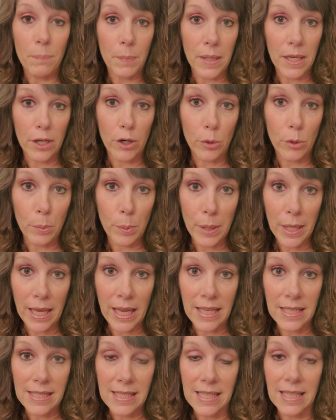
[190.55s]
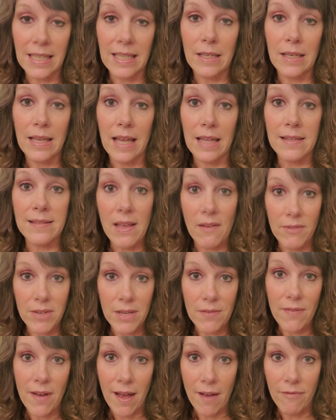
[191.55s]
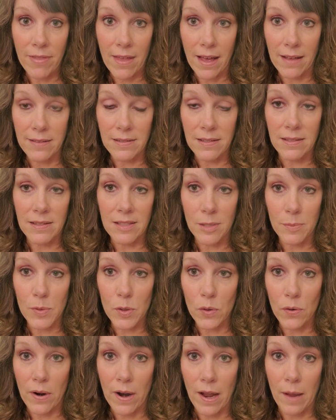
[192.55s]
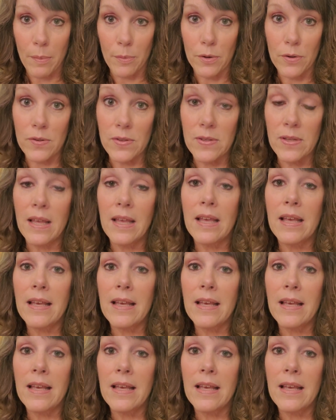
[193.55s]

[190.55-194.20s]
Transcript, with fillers: bigger painting at seventy-five thousand subscribers.